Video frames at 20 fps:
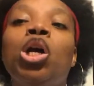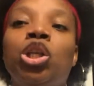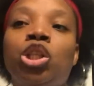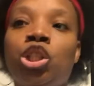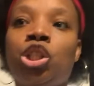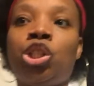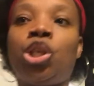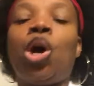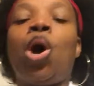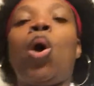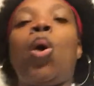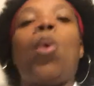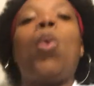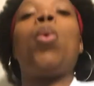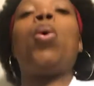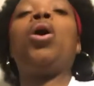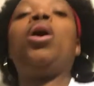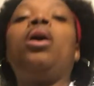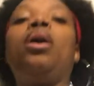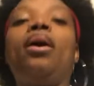
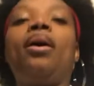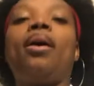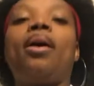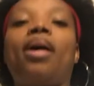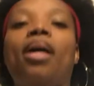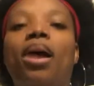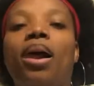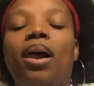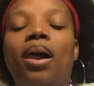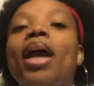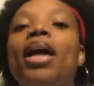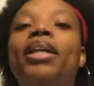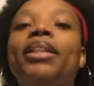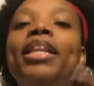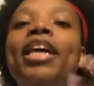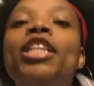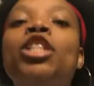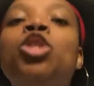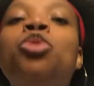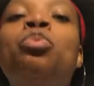So
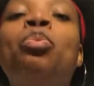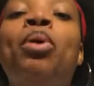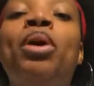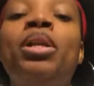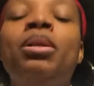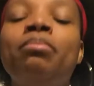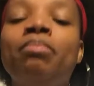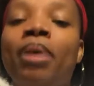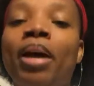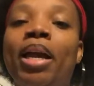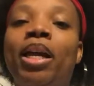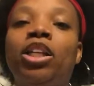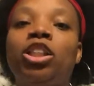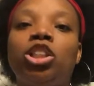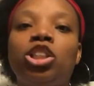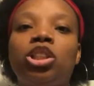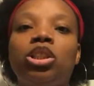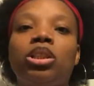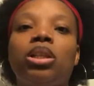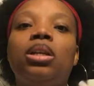that's pretty
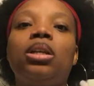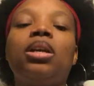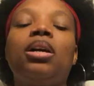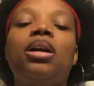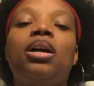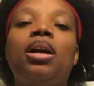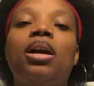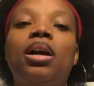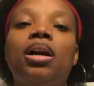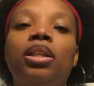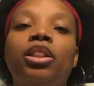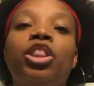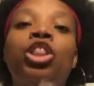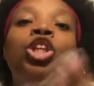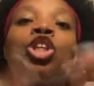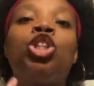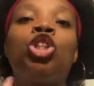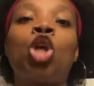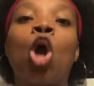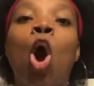much
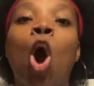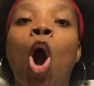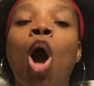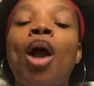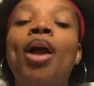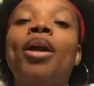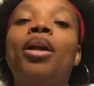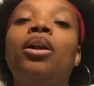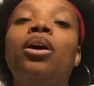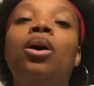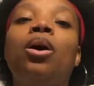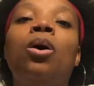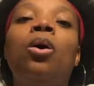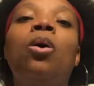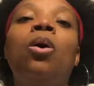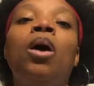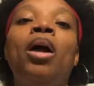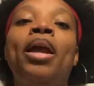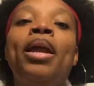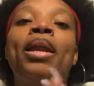the chart
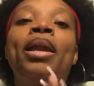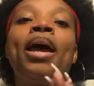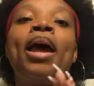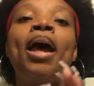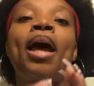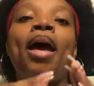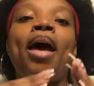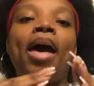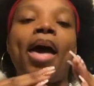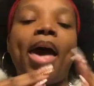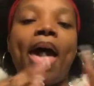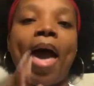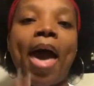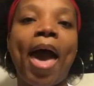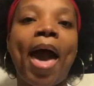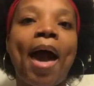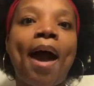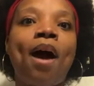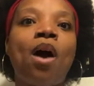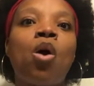on
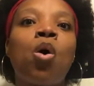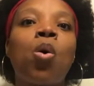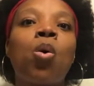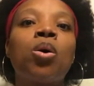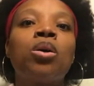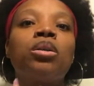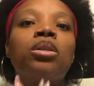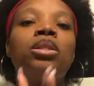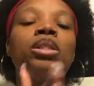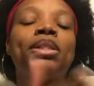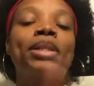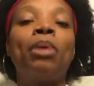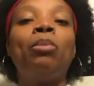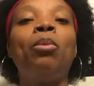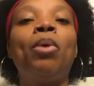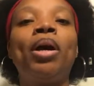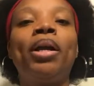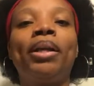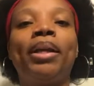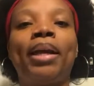how
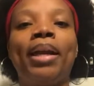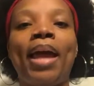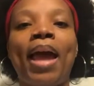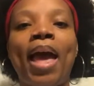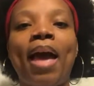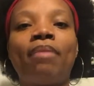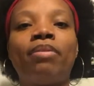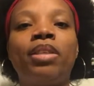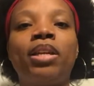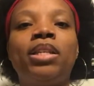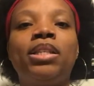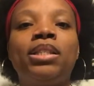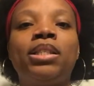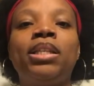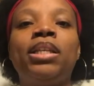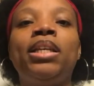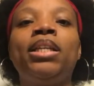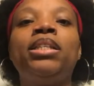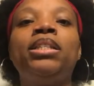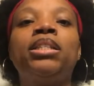someone can have the
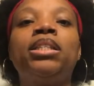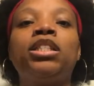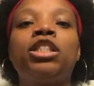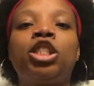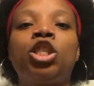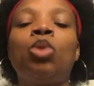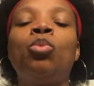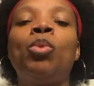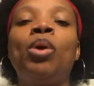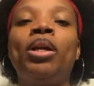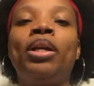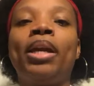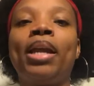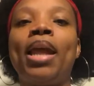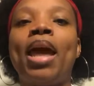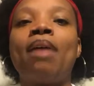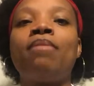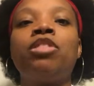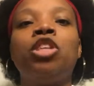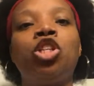disease, someone can
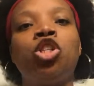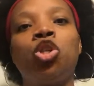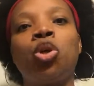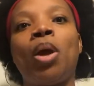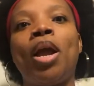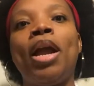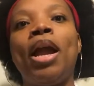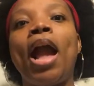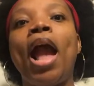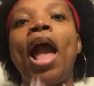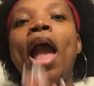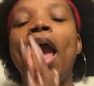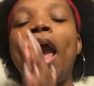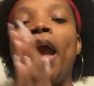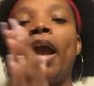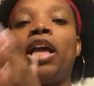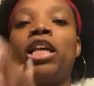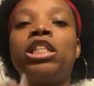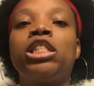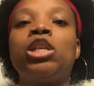have the trait,
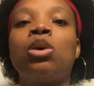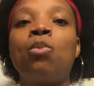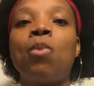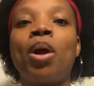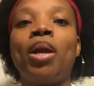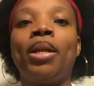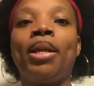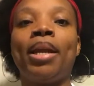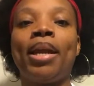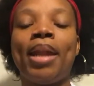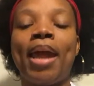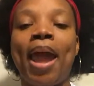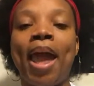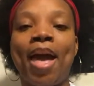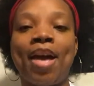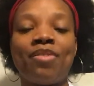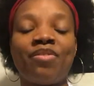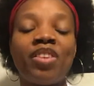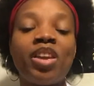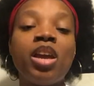and someone can
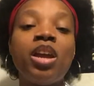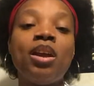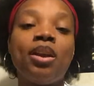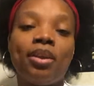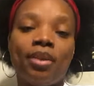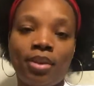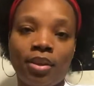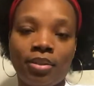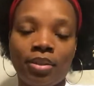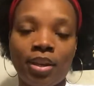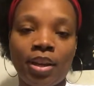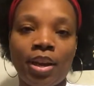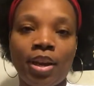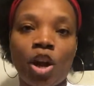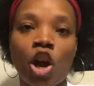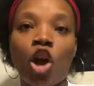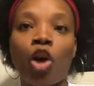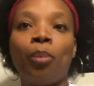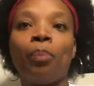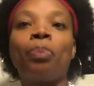have nothing at
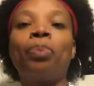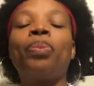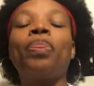all.